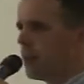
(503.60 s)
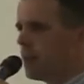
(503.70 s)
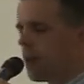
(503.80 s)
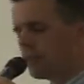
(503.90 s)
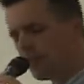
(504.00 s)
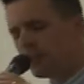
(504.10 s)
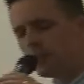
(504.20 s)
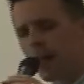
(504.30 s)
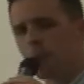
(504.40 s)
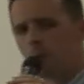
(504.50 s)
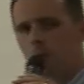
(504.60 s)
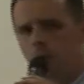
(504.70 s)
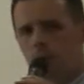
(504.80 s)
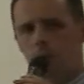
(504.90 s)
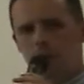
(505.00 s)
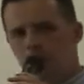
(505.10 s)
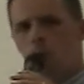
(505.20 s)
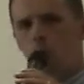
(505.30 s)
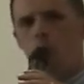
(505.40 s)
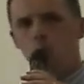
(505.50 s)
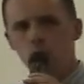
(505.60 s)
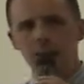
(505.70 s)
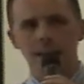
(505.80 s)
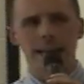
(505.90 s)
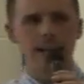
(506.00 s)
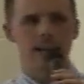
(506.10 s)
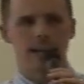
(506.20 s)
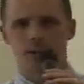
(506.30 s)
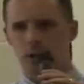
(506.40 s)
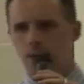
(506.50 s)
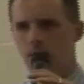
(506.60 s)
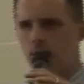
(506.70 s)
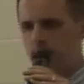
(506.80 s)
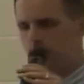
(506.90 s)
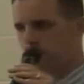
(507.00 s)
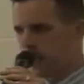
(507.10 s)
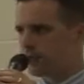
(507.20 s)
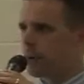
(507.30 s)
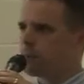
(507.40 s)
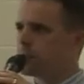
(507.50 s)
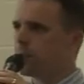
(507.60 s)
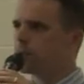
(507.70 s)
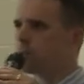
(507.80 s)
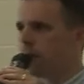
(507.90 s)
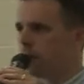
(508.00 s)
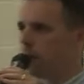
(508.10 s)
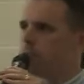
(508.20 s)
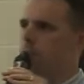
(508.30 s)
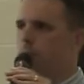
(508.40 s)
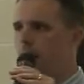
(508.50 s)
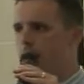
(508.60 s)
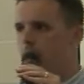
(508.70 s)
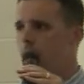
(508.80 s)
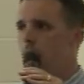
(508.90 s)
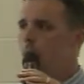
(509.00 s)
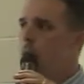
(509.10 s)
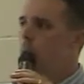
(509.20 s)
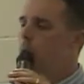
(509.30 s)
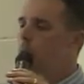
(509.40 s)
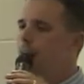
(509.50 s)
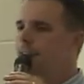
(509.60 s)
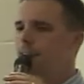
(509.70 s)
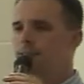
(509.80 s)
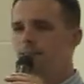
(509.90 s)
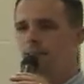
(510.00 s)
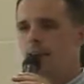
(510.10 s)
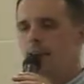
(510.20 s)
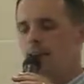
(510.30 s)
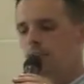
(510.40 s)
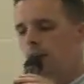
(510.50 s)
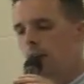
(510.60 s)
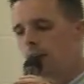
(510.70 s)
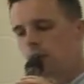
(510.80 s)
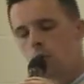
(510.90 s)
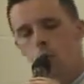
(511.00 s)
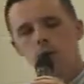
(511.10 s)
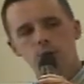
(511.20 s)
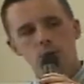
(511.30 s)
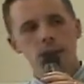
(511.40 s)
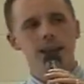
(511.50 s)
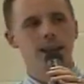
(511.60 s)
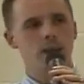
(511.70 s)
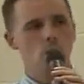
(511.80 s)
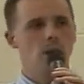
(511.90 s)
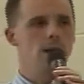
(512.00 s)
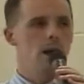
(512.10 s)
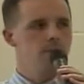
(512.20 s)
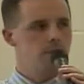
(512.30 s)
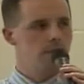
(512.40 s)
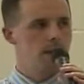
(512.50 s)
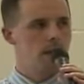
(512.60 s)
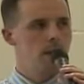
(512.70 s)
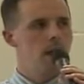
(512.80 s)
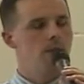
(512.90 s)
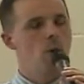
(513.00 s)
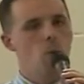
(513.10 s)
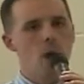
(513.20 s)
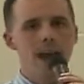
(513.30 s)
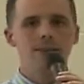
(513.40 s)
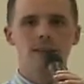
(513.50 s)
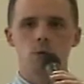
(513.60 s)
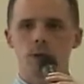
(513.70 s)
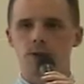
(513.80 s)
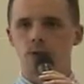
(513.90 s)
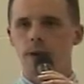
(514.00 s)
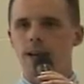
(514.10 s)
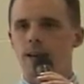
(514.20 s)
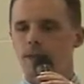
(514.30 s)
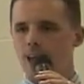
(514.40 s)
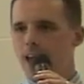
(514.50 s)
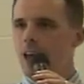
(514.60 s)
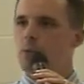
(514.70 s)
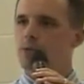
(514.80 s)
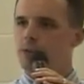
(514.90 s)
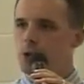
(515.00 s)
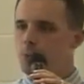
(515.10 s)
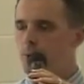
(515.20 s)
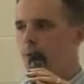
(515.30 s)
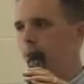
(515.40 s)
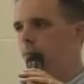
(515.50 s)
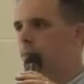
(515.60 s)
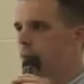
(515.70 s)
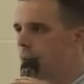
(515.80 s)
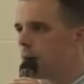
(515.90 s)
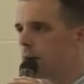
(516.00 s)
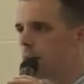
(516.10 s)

Now this isn't a zombie. People weren't really eating each other. That's stuff for George Romero, not for the Bible. But what Micah is saying is, you're treating your countrymen the way that you would treat the animals that you prepare for dinner.